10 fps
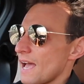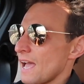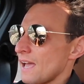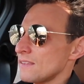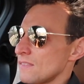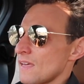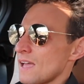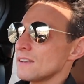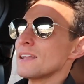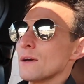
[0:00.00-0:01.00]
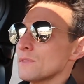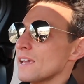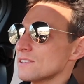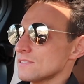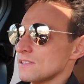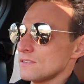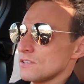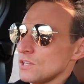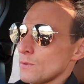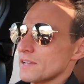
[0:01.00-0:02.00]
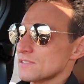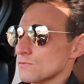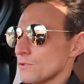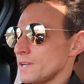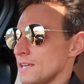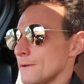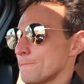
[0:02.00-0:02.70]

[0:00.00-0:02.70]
and then now the new X3.